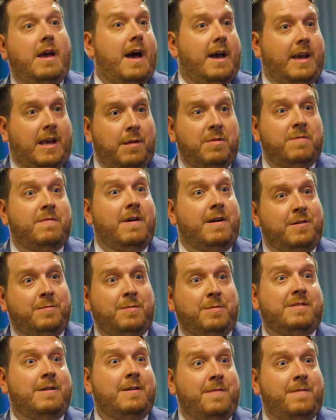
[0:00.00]
like yeah, that. It can be very
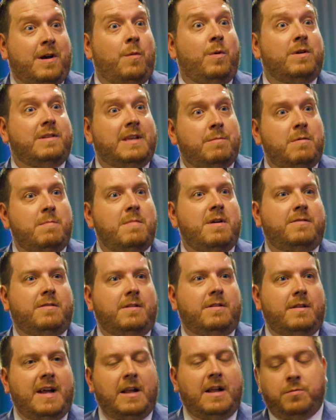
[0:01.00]
specific on what type of
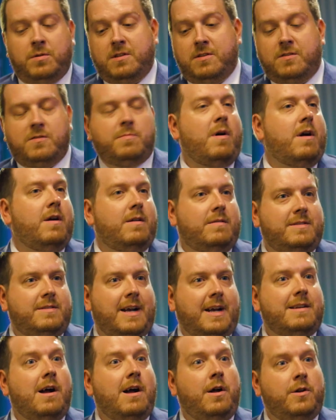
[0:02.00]
missile, and that's what the smart
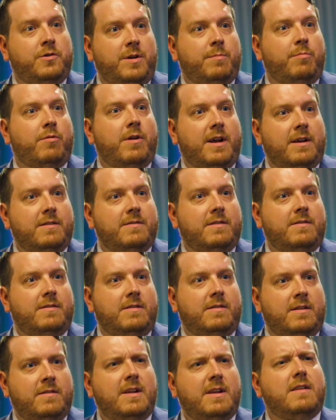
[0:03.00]
technology brings,
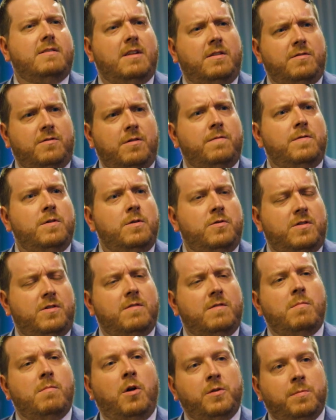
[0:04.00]
is, is that sensor fusion
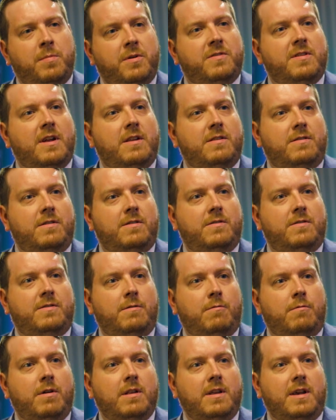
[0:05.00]
of multiple sensors
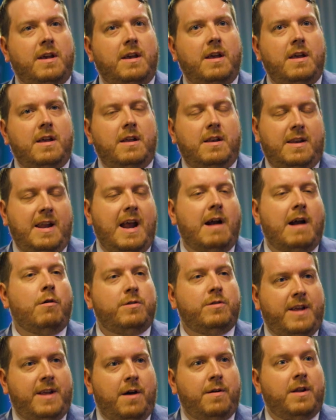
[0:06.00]
to really narrow
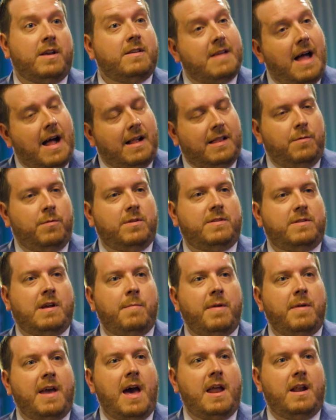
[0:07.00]
down exactly what's
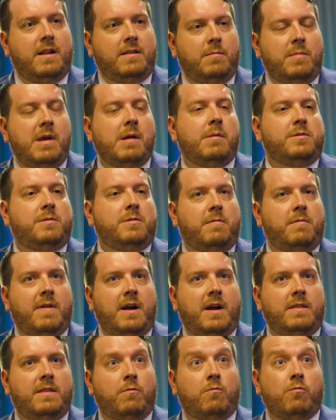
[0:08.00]
coming at it to be able to
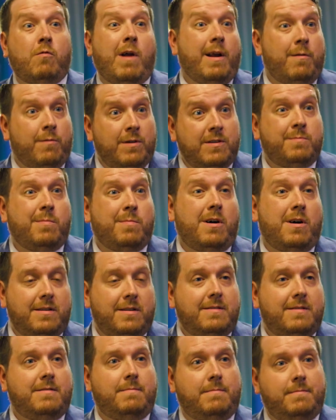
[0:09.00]
provide the right
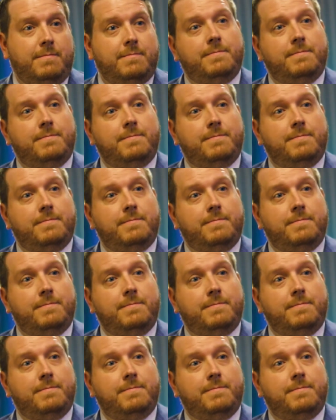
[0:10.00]
response.